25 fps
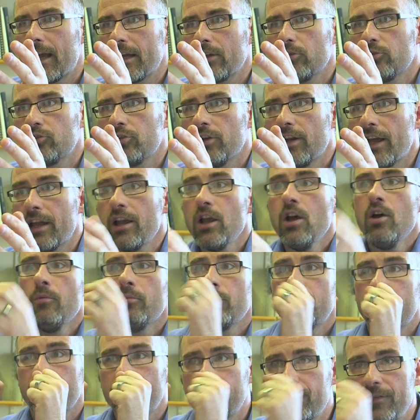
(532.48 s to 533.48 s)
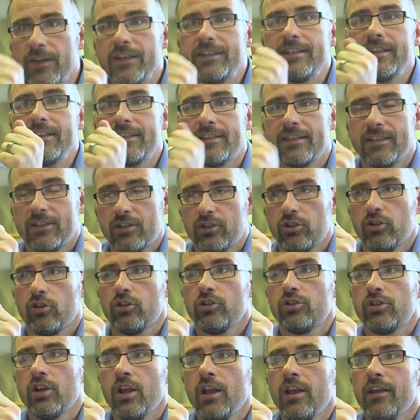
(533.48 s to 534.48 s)
language you like, but the physics is
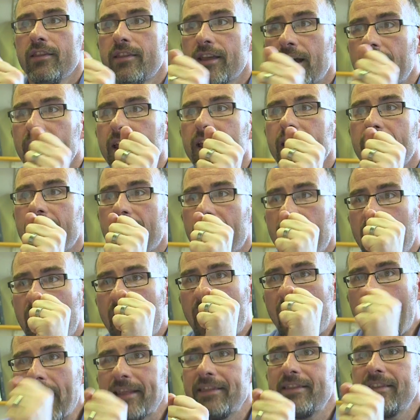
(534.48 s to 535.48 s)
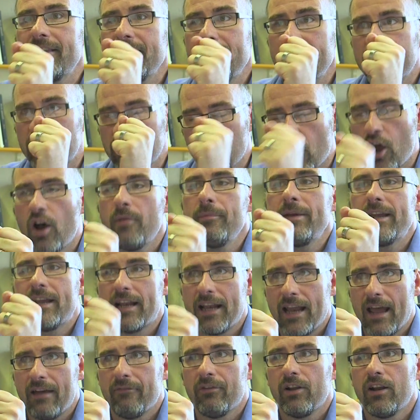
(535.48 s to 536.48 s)
such that at the atomic
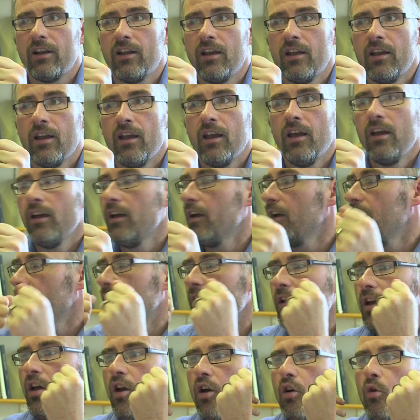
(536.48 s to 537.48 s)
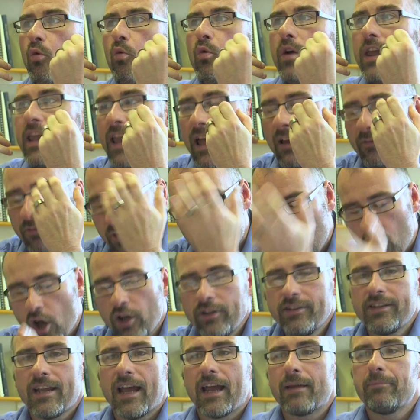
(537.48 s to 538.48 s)
level, we have
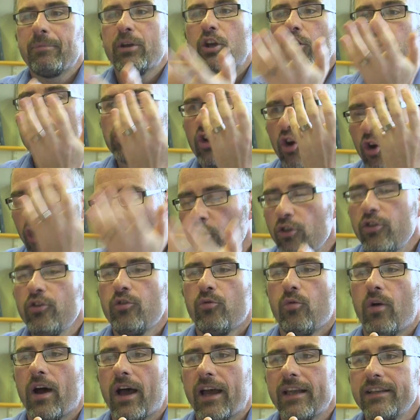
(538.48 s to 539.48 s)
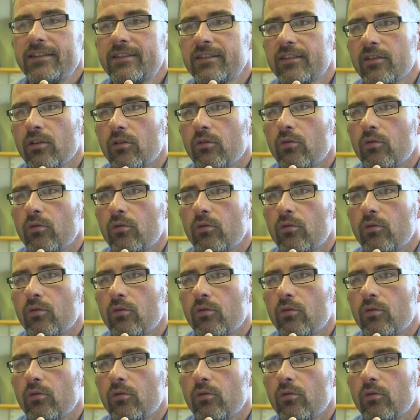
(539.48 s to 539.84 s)
contact because otherwise,